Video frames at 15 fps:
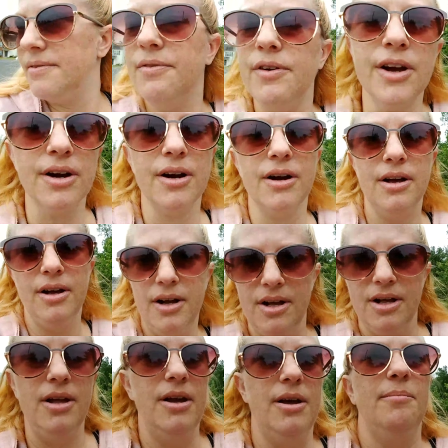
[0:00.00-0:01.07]
I wouldn't say fear,
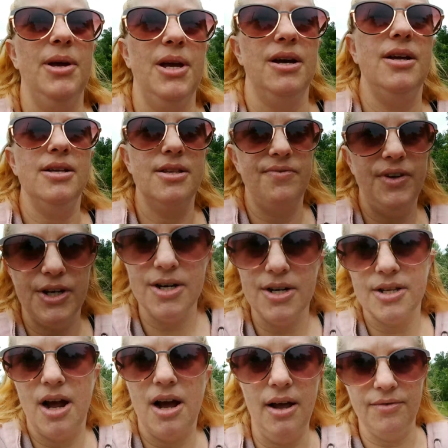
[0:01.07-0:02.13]
because
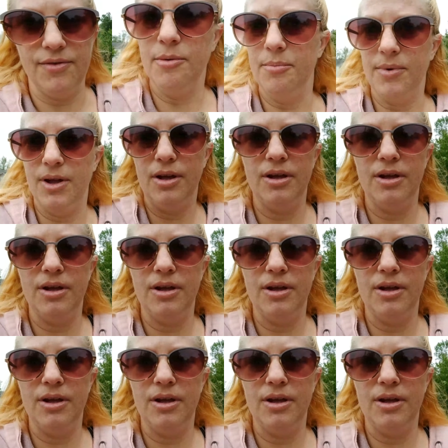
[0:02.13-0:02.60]
fear is not